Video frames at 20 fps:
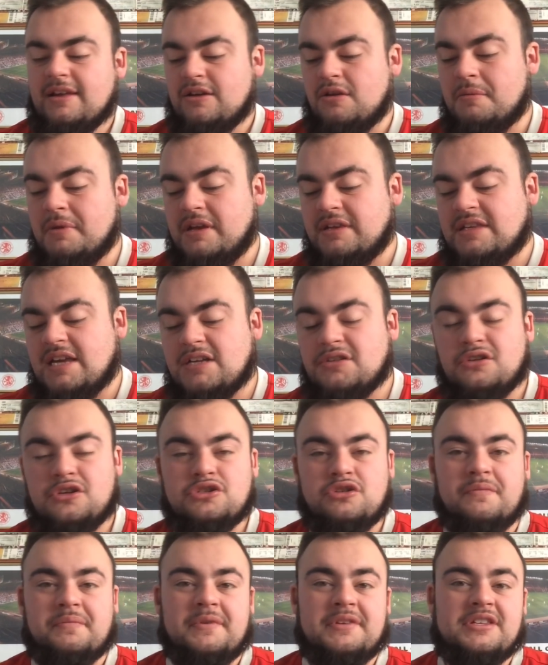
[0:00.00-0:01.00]
I mean, he takes on
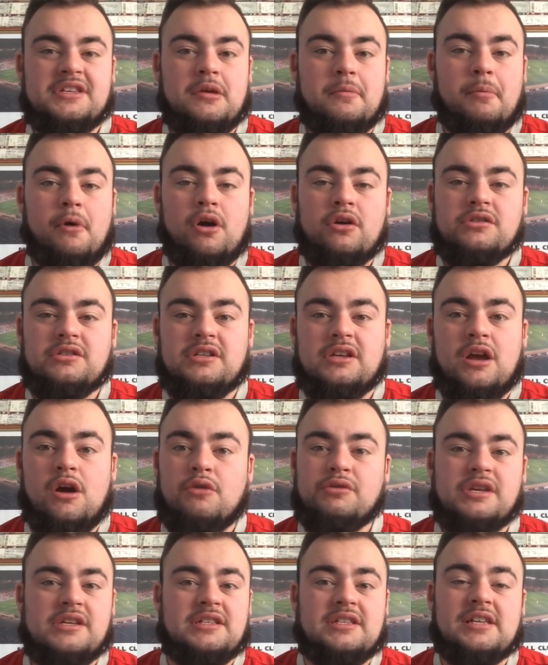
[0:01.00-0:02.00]
the shot into the box and he
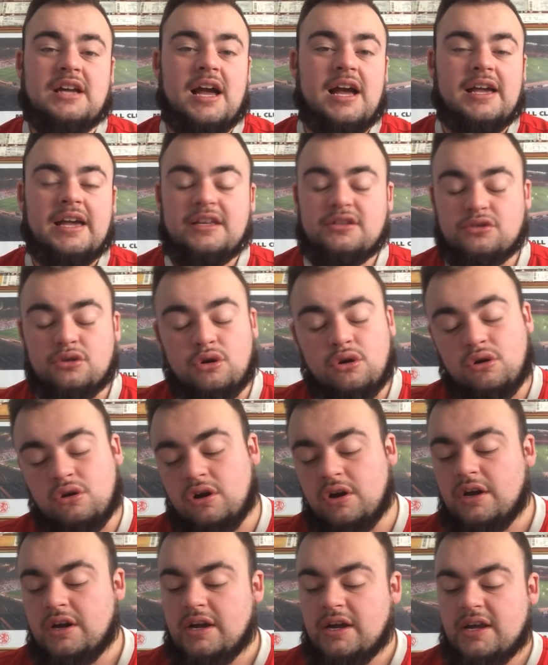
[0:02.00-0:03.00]
always hits a target.
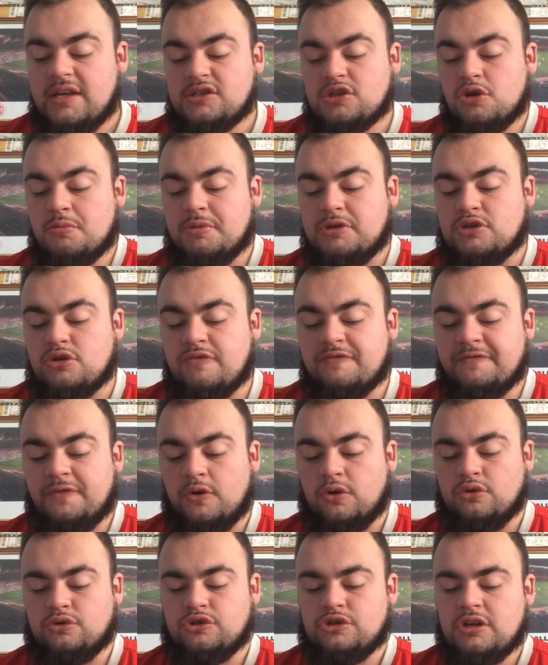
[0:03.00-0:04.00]
So it's going to be tough
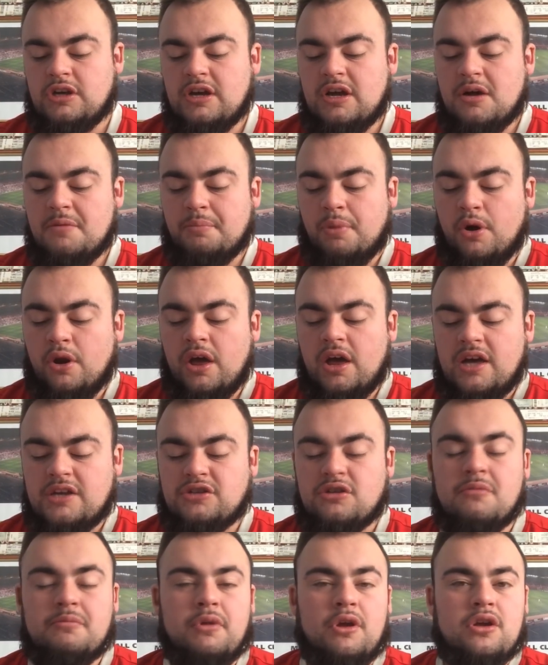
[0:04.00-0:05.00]
for us. But
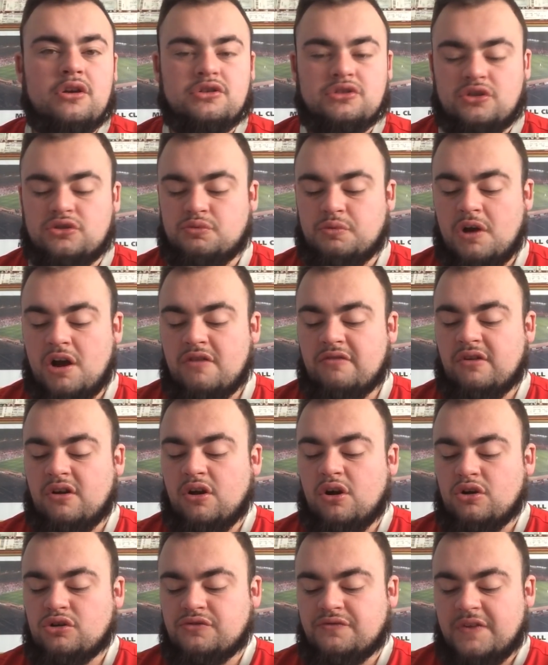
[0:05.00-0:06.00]
Sam Bolonga's on 12
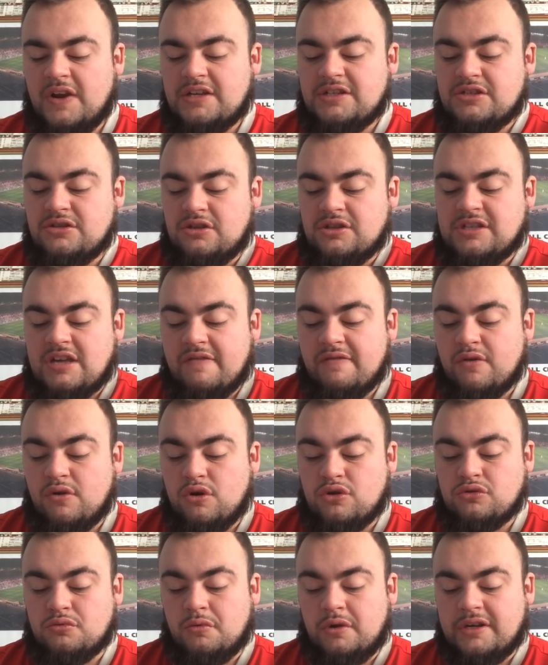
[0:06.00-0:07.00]
goals. Fletcher's on 7
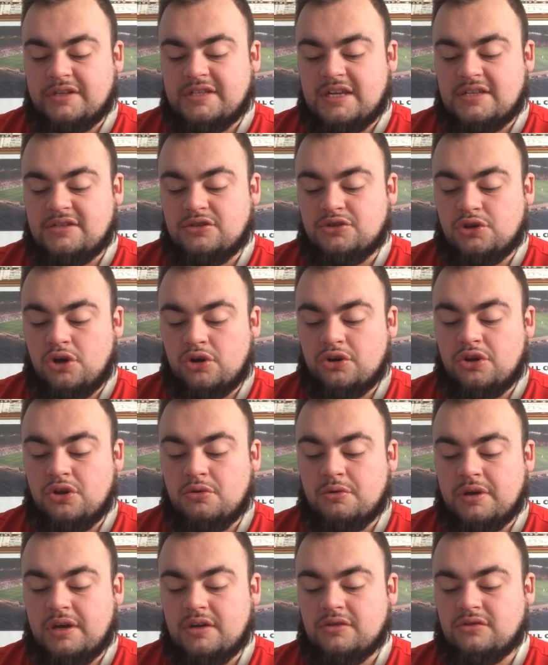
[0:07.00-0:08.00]
goals and 1 assist. And Jordan
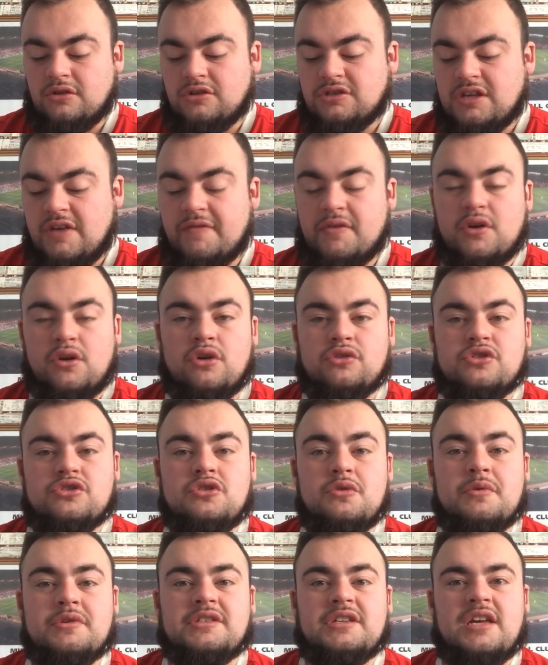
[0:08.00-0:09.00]
Hughgill's on 7 goals
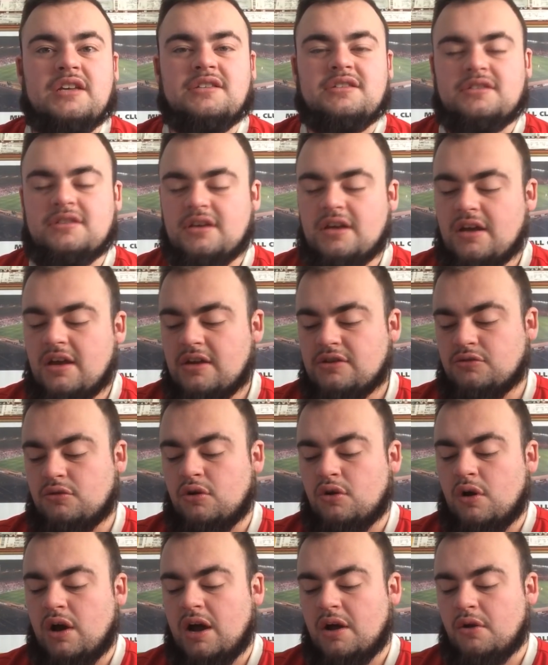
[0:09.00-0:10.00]
and 2 assists. Do
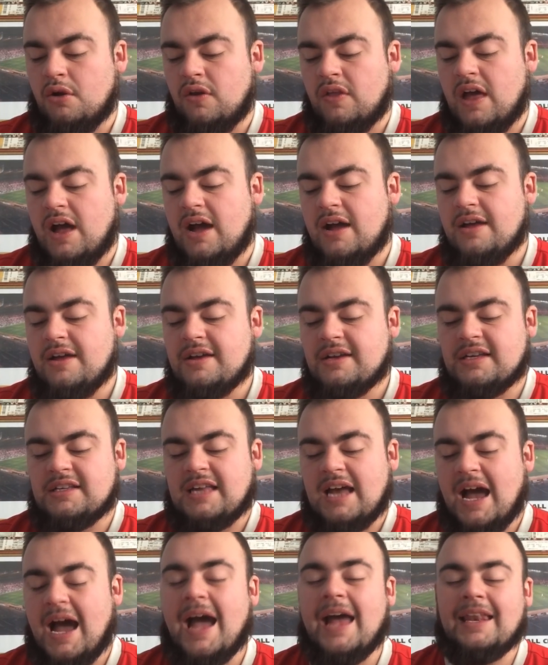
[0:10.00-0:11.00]
you want to know how I know that?
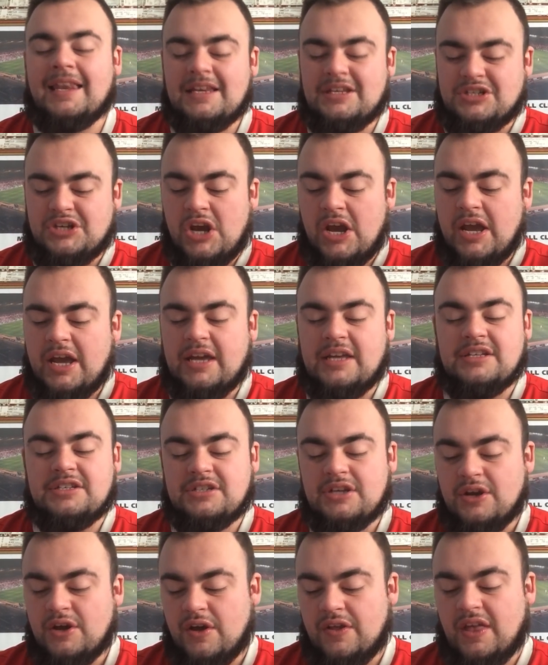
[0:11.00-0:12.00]
It's hardly
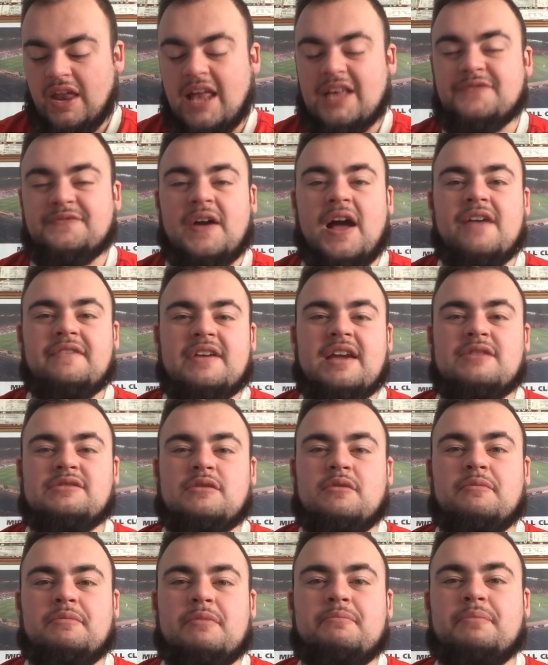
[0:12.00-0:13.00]
changed in the last 5 games
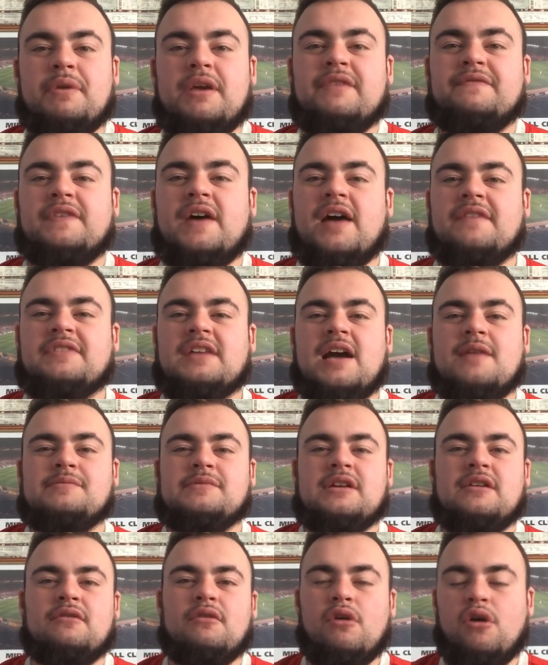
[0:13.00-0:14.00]
that we've been beat 5
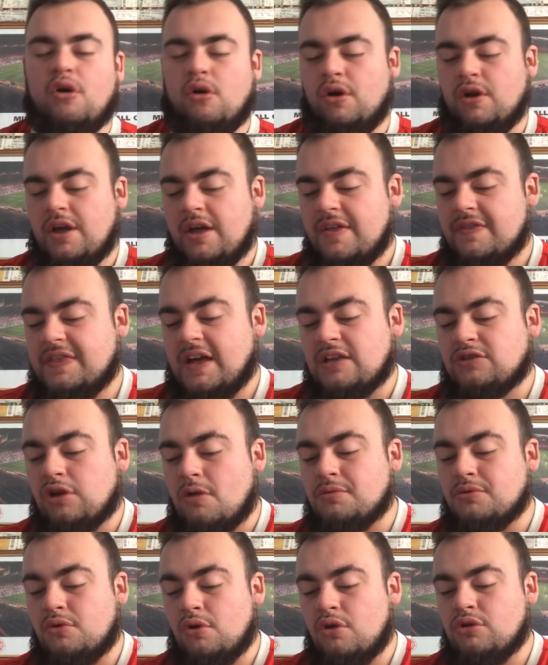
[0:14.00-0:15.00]
times in a row. That
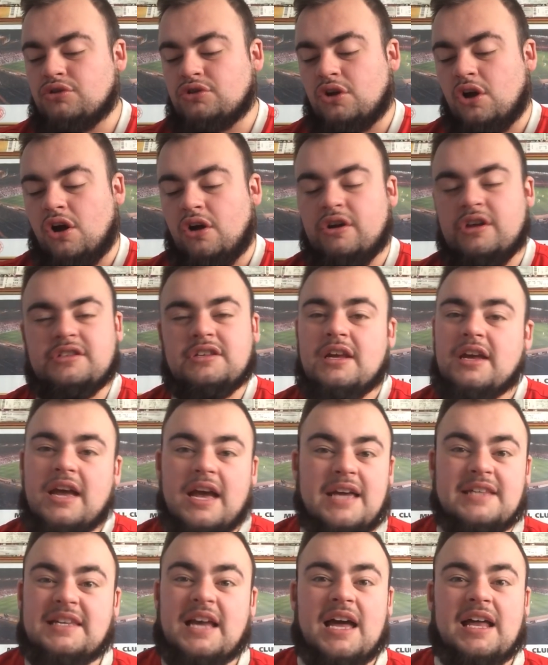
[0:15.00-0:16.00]
top goal scorer is
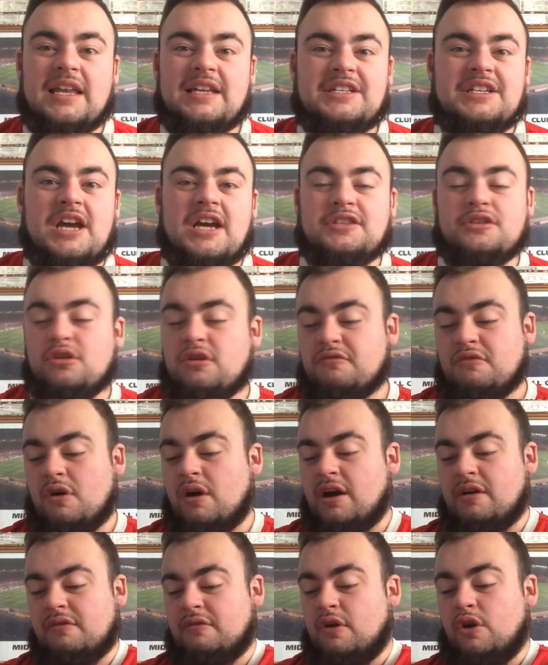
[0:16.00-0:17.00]
hardly changed. I don't even know
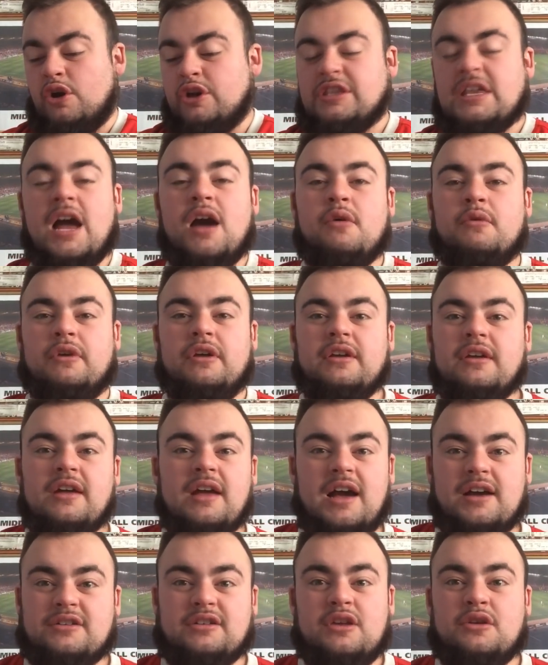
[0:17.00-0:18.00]
how I wrote it down,
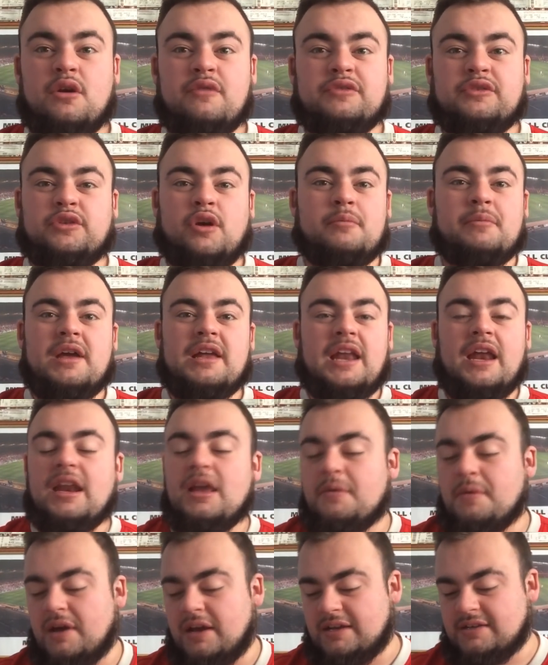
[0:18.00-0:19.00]
because I know it's the top mate
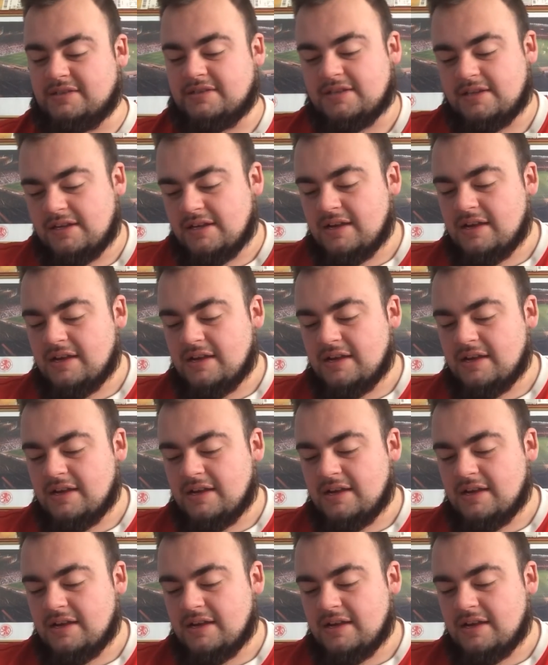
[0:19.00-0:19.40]
anyways.